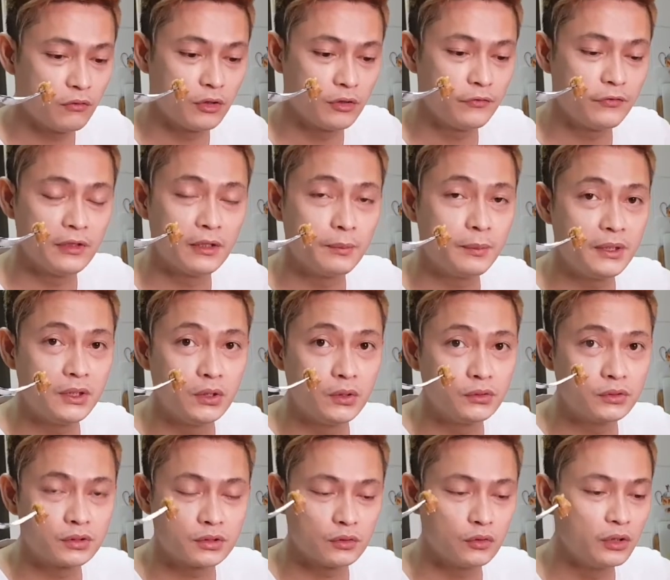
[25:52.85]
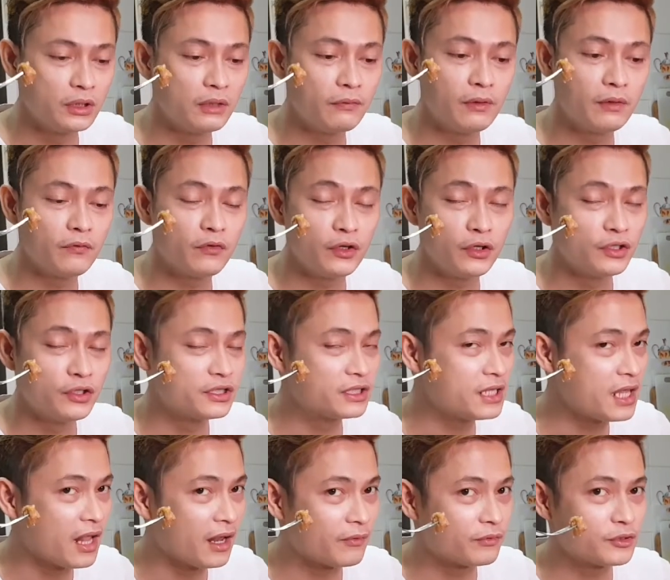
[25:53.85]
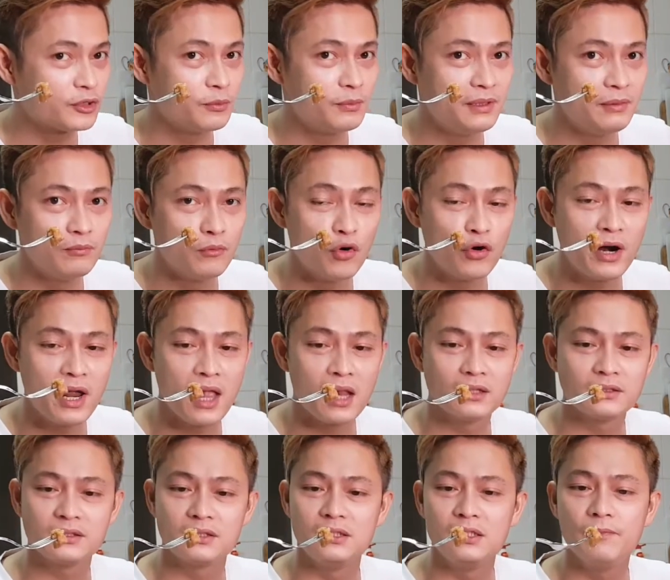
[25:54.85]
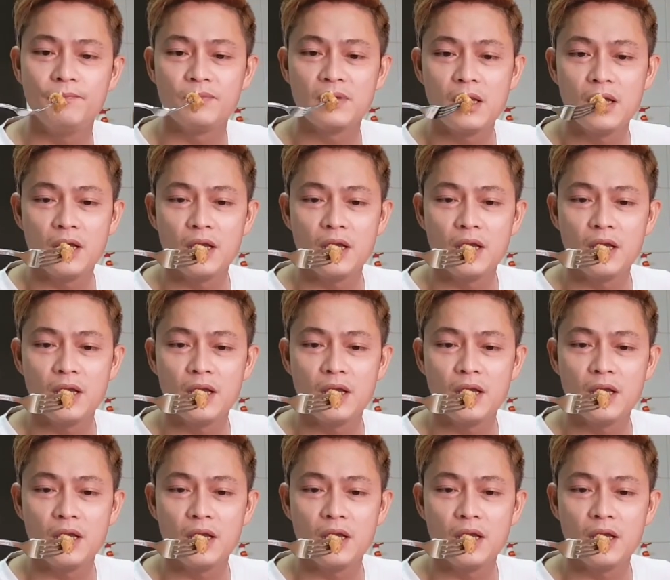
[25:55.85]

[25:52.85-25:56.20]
for Filipinos or even for yourself to be more healthy.